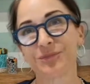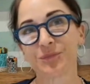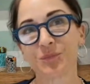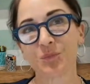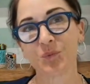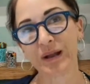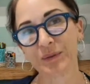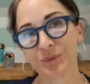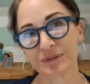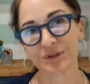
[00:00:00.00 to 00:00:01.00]
Why
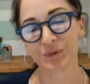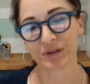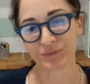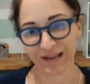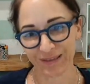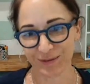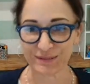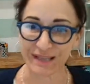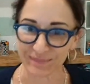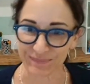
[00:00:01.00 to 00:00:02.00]
wouldn't you want to rack those up?